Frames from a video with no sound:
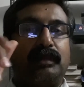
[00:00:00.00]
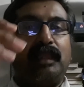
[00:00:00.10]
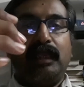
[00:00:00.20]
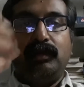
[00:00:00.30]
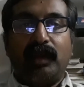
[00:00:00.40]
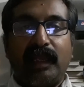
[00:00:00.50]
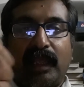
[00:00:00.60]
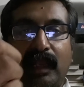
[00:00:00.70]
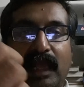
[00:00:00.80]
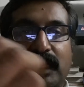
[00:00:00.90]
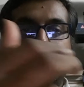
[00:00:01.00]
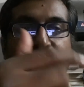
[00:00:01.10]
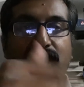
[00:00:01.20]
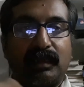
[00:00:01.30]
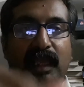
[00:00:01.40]
Then you can enlarge
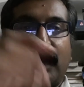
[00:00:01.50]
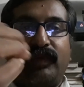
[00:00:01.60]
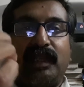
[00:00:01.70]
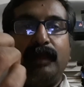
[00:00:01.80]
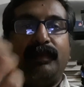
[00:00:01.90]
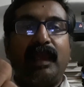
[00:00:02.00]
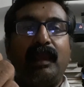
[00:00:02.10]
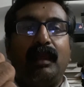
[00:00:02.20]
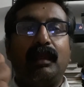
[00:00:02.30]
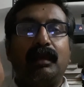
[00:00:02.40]
the cavity by